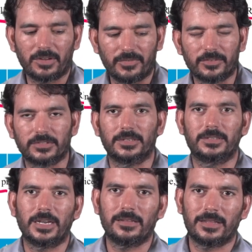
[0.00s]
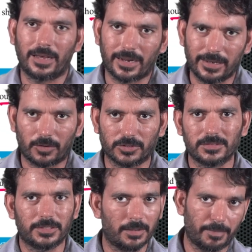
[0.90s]
we have done in the earlier question,
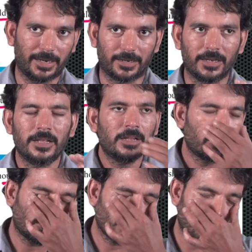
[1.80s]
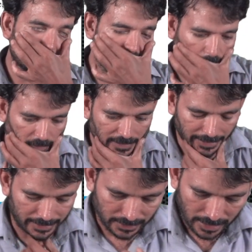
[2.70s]
same pattern. Now what will be the
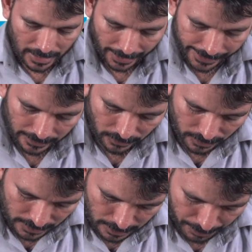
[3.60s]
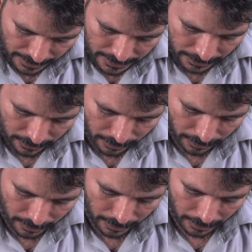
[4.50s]
case? 80,000 is the present
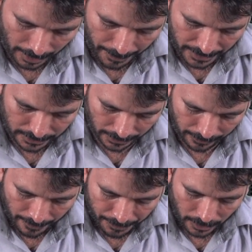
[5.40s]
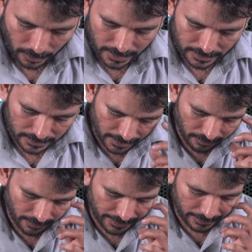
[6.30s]
capacity. Now they are saying
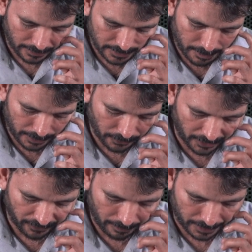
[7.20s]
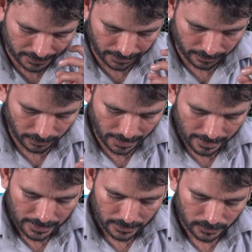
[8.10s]
we will increase it by 25%. Okay,
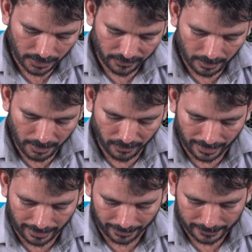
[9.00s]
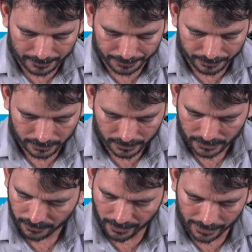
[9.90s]
so it will be 1 lakh.
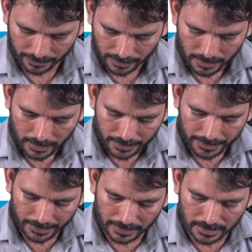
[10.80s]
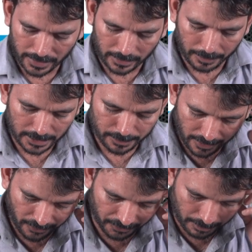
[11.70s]
Fine. Decrease the selling price
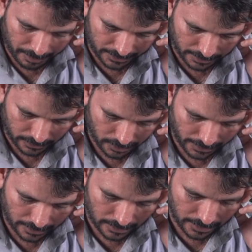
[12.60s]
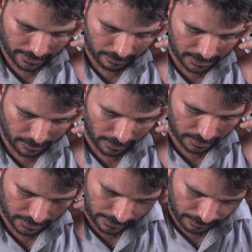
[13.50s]
by 15%. So decrease the selling price,
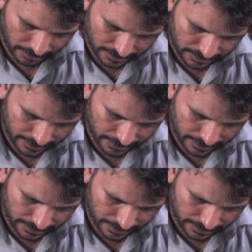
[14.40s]
also selling price, is it